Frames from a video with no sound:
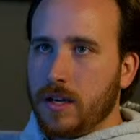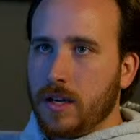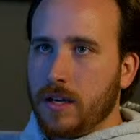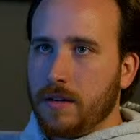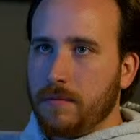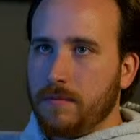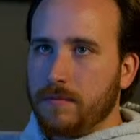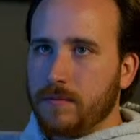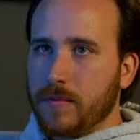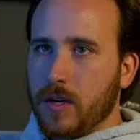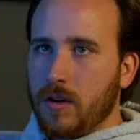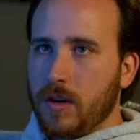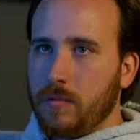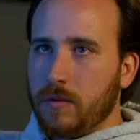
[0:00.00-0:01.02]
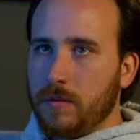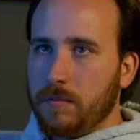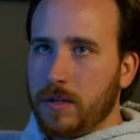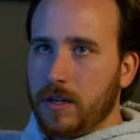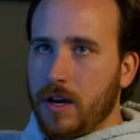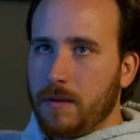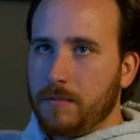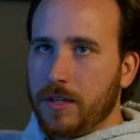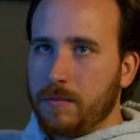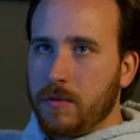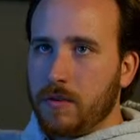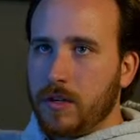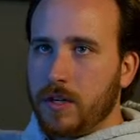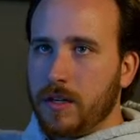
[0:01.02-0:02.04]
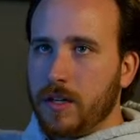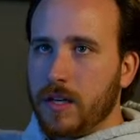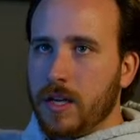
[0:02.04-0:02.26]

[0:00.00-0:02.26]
I want to be in object mode here.